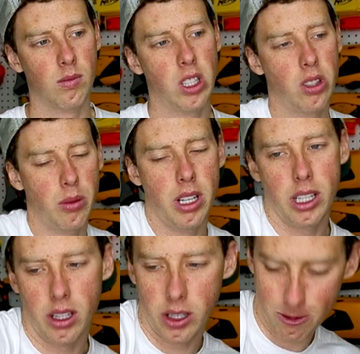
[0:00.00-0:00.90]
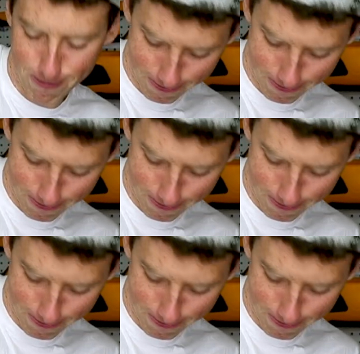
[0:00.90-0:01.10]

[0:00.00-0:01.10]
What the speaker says: This is ridiculous.